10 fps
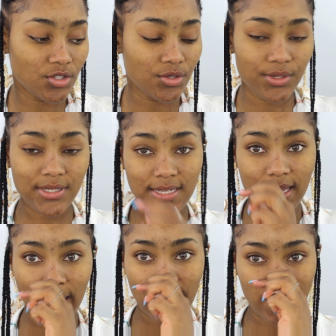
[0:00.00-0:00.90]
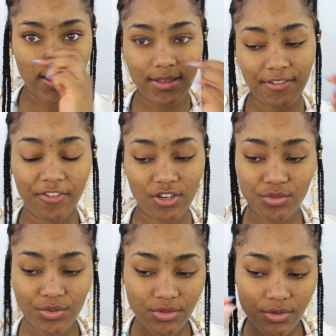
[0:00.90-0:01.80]
to see the
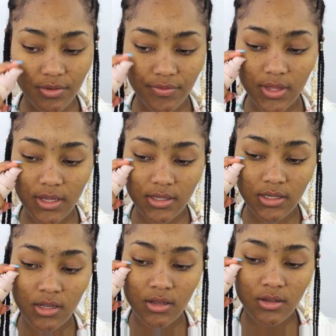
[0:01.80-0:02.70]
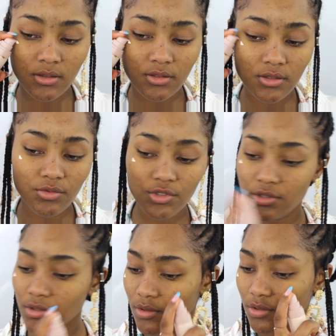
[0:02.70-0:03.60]
finished result of this. So we're
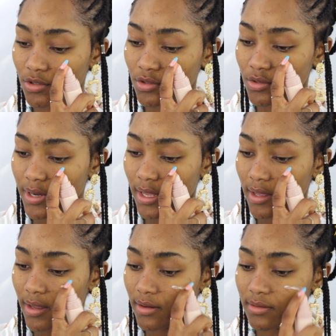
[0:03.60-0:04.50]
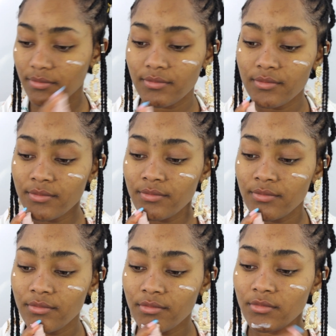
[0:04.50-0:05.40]
just gonna go straight in
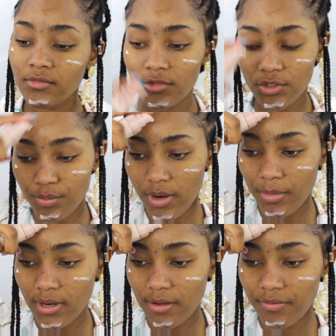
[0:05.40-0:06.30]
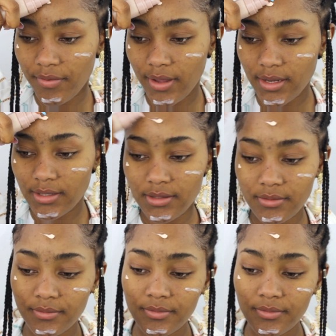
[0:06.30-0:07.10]
to priming our face.